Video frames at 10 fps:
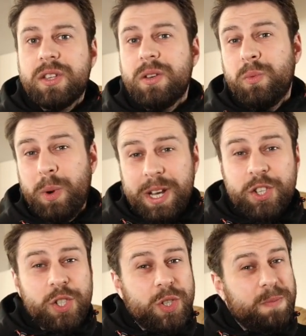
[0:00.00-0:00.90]

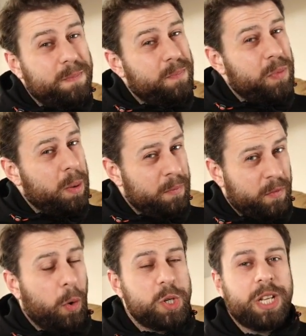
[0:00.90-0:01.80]
which
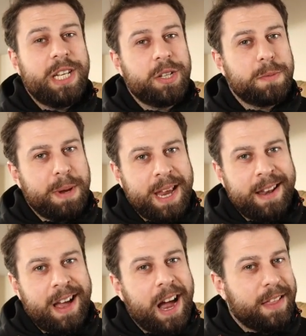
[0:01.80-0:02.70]
unfortunately does
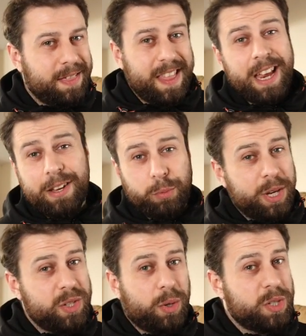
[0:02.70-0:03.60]
mean I think
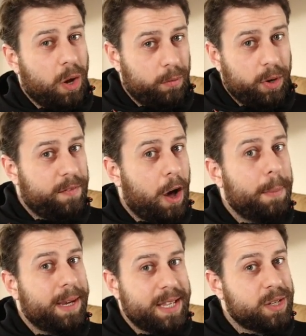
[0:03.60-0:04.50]
resource convoy
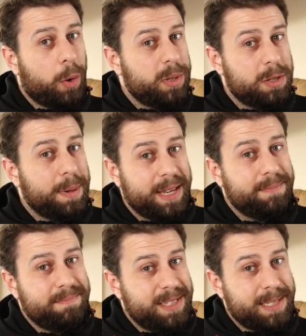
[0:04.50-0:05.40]
farming is going to be
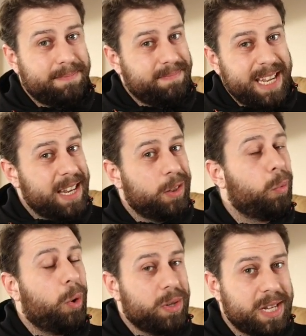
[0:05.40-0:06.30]
dead in the
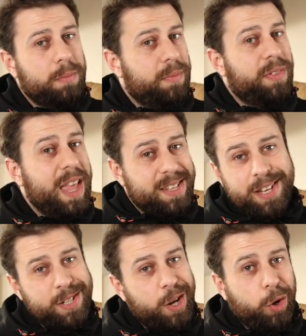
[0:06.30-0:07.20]
water. This
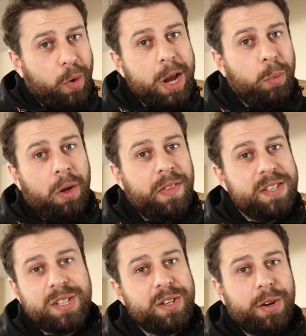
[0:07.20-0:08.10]
isn't a great one.
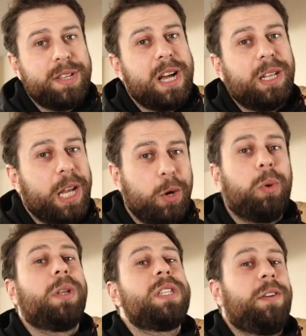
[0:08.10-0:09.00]
This is not exactly a
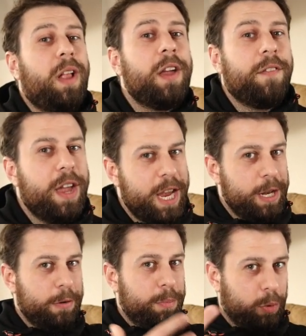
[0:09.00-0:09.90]
quality of life
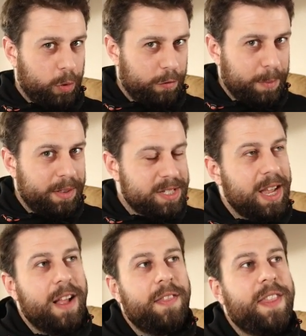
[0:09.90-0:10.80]
improvement.
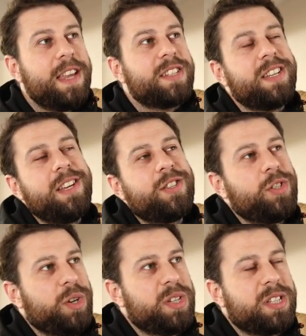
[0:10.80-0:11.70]
This is
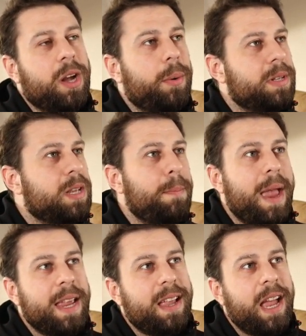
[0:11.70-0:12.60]
just going to
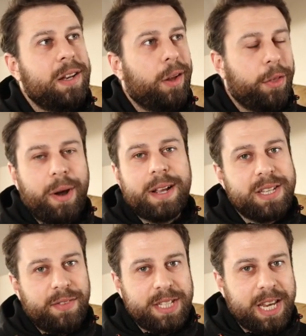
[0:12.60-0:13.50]
make another
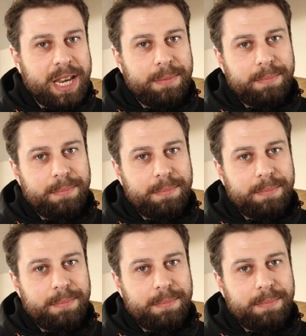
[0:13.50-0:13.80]
activity